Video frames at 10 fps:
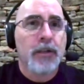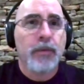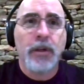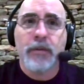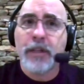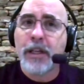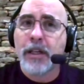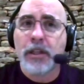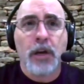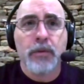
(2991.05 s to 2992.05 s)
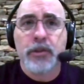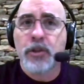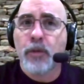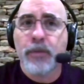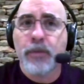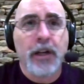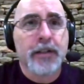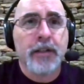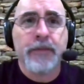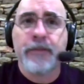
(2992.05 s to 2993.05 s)
We don't need it. Y'all were so
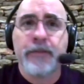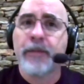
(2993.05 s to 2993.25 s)
productive.